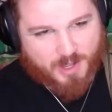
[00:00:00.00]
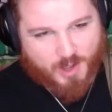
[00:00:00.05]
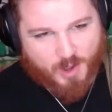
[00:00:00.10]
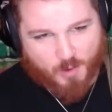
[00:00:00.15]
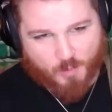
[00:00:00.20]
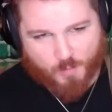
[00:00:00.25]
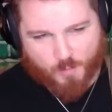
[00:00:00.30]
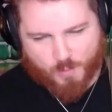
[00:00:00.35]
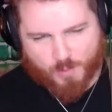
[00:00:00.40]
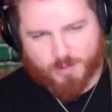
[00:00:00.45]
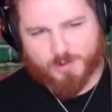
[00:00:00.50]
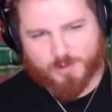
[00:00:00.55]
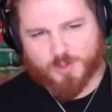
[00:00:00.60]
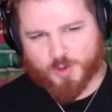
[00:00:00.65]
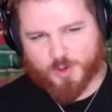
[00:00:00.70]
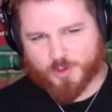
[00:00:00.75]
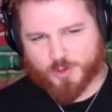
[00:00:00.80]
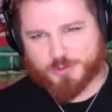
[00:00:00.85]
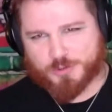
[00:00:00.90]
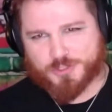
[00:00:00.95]
A
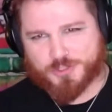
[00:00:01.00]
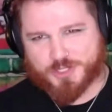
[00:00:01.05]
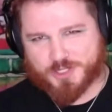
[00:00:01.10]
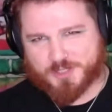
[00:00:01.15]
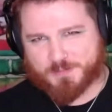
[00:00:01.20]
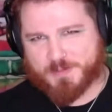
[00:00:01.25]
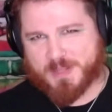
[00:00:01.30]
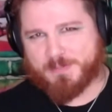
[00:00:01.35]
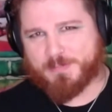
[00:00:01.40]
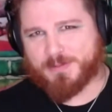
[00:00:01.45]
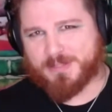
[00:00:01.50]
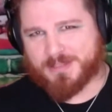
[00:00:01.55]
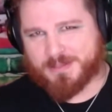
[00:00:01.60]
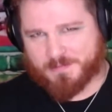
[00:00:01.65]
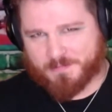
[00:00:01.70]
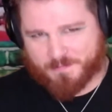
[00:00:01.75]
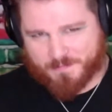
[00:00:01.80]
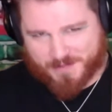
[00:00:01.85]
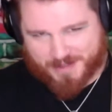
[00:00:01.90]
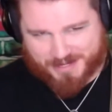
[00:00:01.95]
warlord who shoots people in the
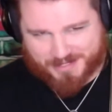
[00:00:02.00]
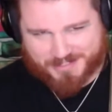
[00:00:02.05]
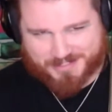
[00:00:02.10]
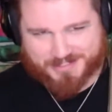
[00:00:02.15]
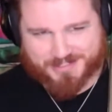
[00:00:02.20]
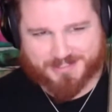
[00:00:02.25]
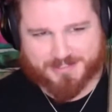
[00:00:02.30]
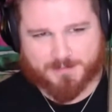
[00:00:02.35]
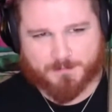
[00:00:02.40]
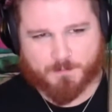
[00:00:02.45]
face.